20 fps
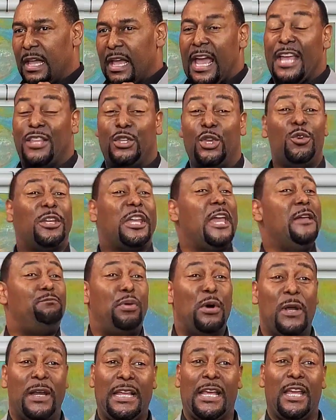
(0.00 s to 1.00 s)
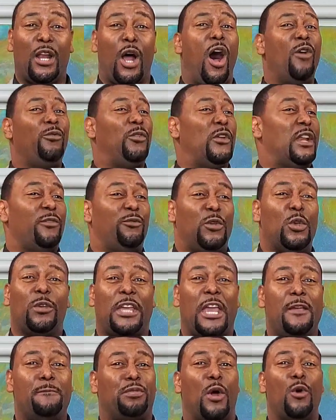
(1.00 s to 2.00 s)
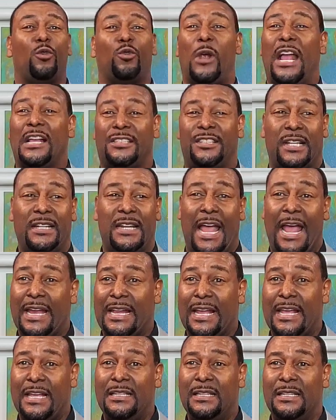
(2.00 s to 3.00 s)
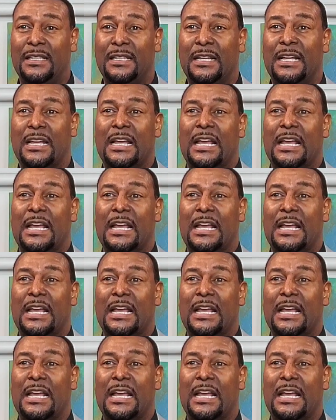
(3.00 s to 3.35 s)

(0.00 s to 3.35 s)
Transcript: And you keep putting it off, and if you keep procrastinating,